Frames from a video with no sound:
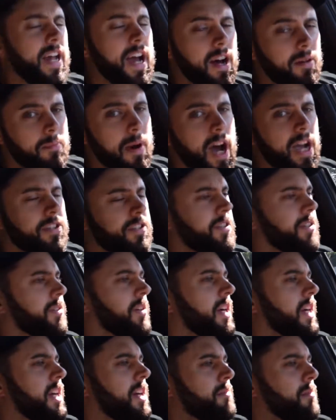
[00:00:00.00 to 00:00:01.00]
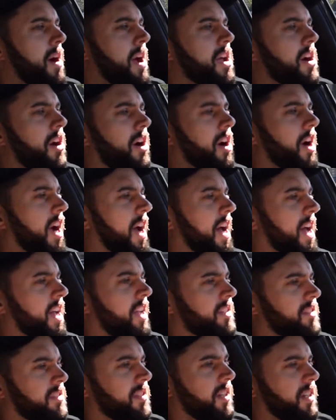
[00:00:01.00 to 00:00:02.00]
Now mind you, my R
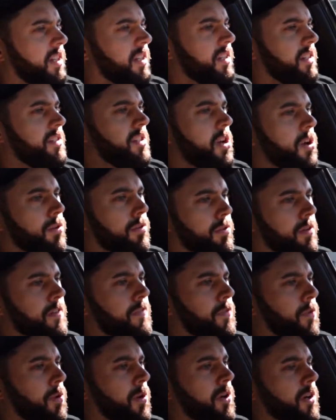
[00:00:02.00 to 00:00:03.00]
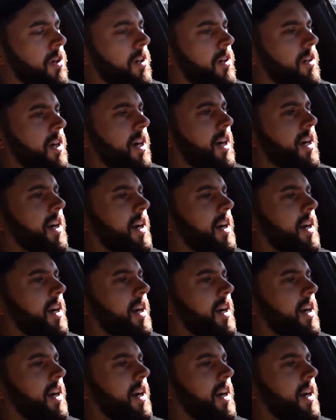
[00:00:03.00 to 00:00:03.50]
has the 034